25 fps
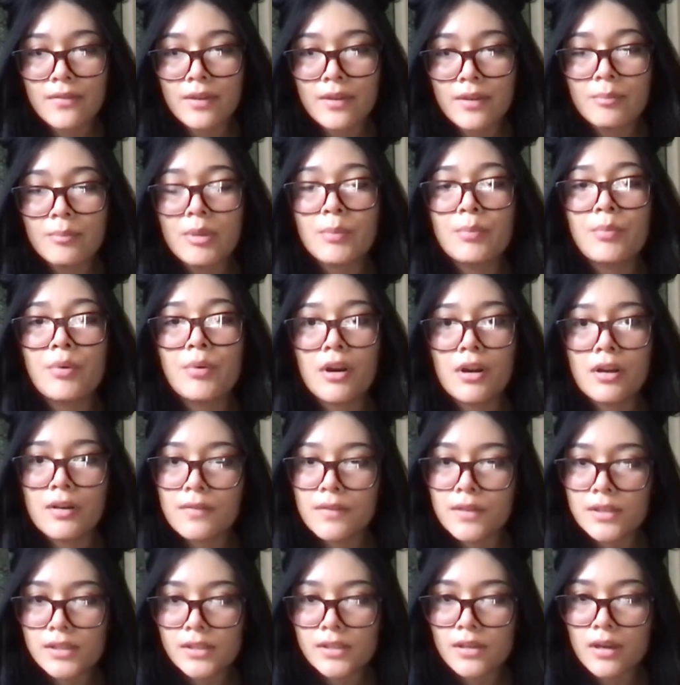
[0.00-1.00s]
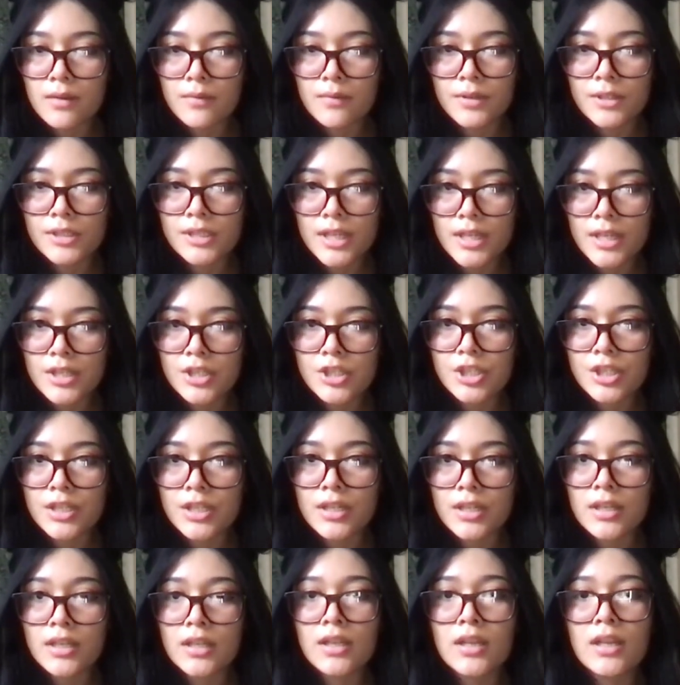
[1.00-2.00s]
have them be part of this
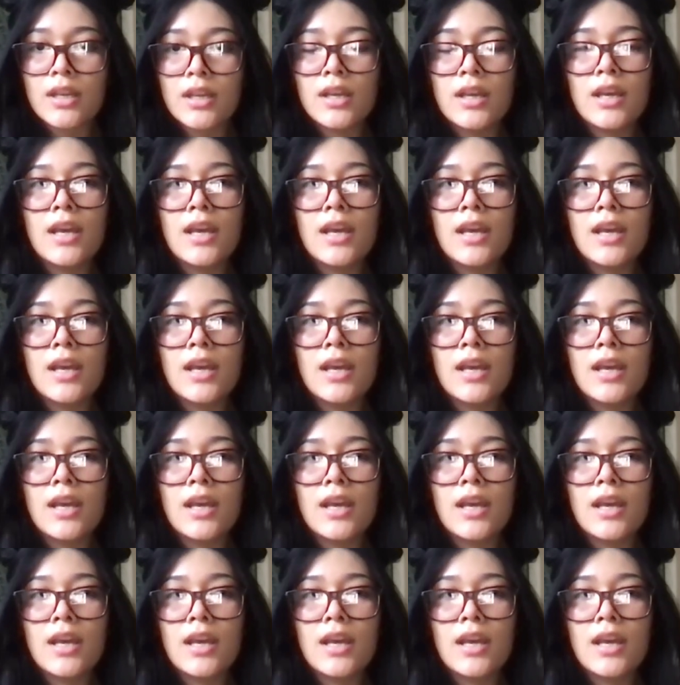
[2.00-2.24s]
conversation.